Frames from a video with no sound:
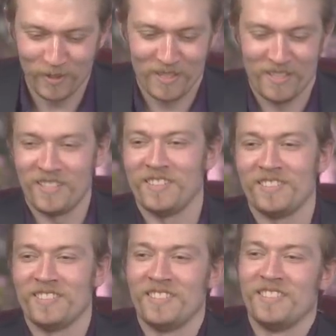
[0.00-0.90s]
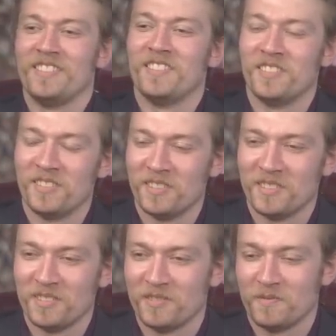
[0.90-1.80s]

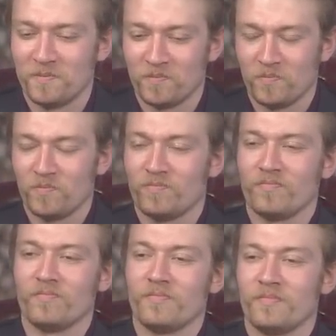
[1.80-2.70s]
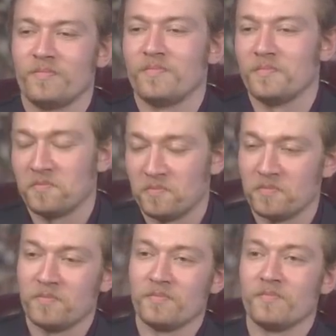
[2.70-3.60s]

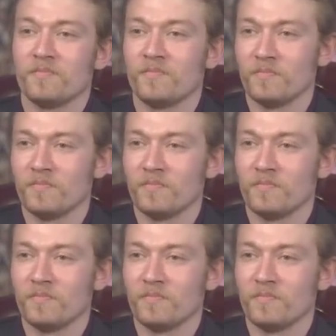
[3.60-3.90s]
[no speech]